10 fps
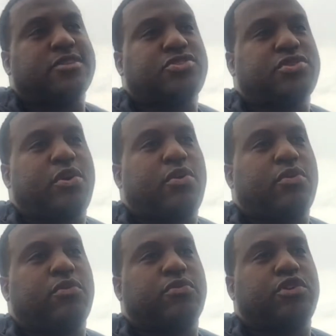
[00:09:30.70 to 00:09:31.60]

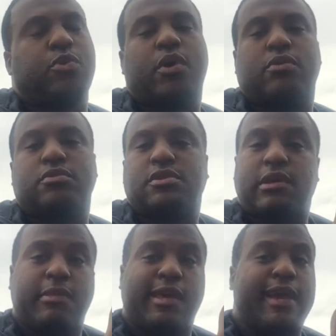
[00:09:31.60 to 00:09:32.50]
so you won't
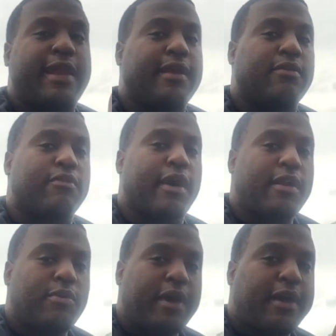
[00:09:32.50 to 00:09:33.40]
see me getting it
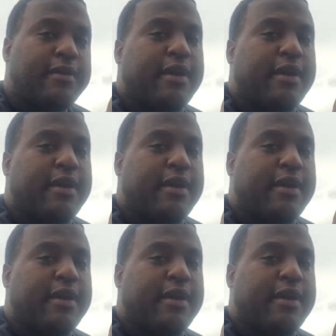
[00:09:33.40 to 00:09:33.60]
right away.